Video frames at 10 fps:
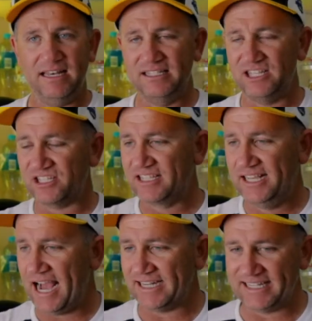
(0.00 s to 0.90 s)
just
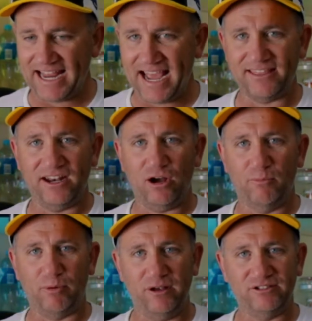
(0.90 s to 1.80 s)
cutting out that whole
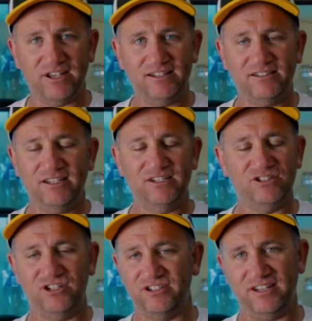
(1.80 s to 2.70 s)
process is
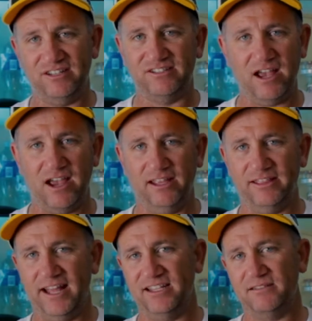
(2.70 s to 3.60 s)
just insane.
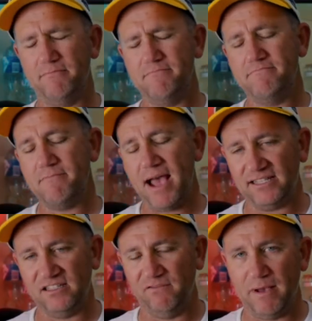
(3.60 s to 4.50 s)
That is a
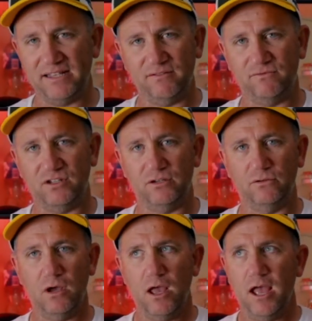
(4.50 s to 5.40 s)
massive
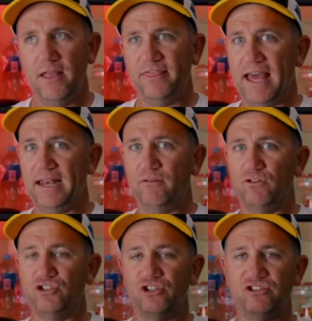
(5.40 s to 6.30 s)
deal. That
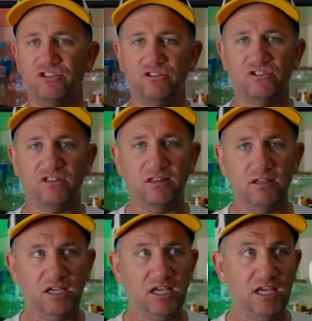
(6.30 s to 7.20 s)
reduces
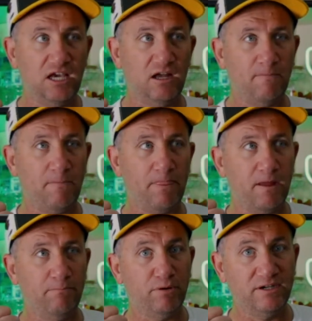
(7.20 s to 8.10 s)
the
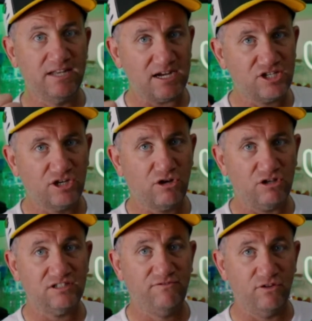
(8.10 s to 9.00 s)
production
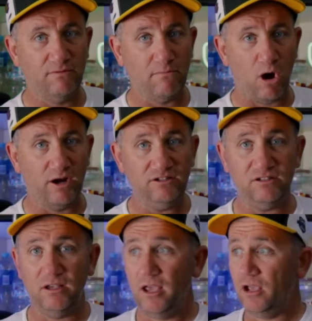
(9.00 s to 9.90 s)
costs for the miners
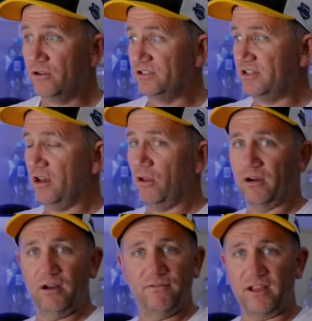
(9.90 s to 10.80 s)
because no
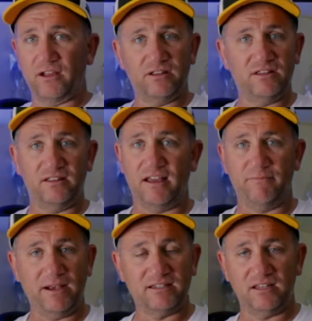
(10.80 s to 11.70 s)
longer have they
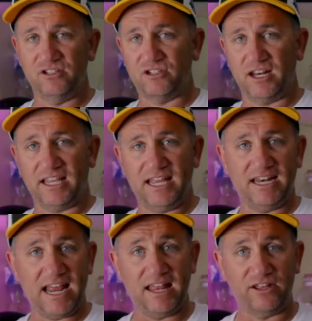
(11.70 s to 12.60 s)
basically just got to get
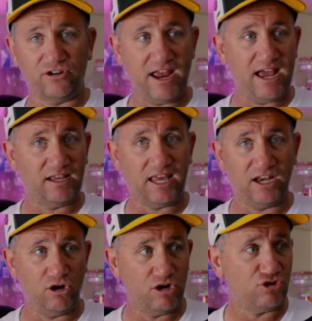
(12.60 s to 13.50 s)
it out of the ground, get
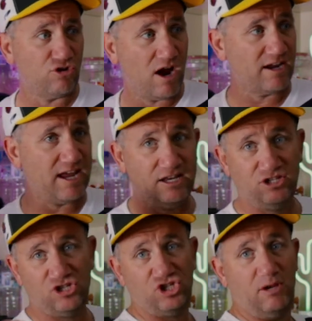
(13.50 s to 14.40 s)
it on a truck, and
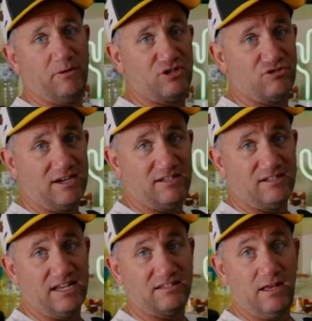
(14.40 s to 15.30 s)
just ship it straight to
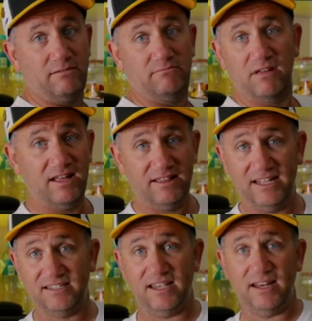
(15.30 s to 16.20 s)
Tesla.
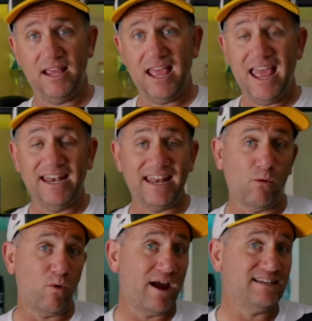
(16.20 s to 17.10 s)
That's it. Now,
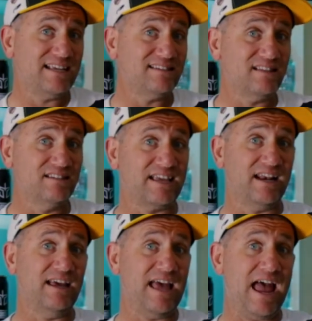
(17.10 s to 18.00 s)
where Tesla is going
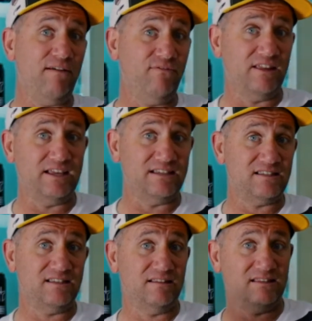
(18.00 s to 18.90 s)
to have this
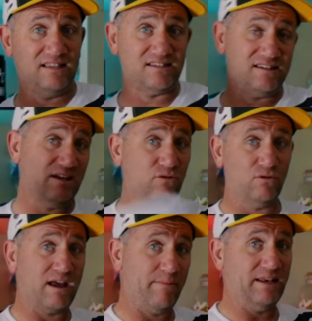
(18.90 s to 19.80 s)
nickel
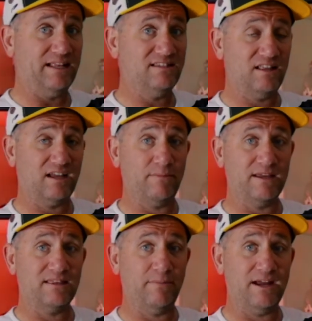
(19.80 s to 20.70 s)
coming in so they can
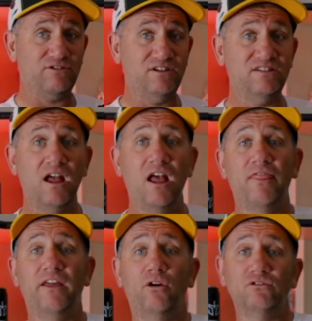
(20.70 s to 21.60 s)
make the batteries,
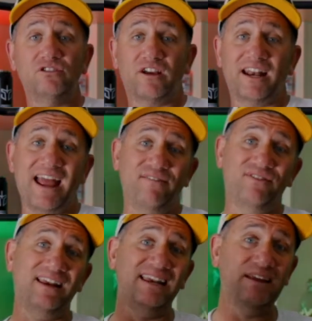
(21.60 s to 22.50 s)
they're also going to have
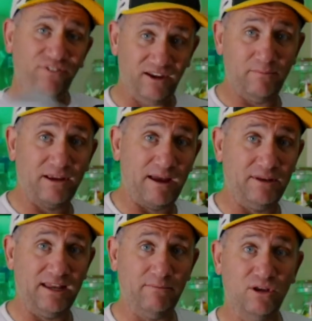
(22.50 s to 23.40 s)
the lithium
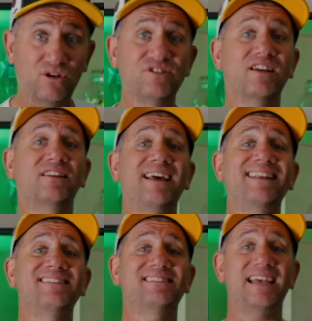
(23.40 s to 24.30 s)
coming in because they've
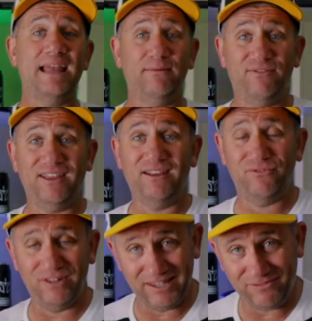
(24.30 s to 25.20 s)
done the same thing
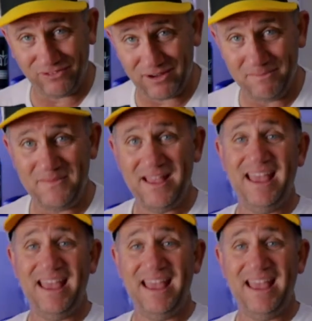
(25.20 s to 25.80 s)
for lithium,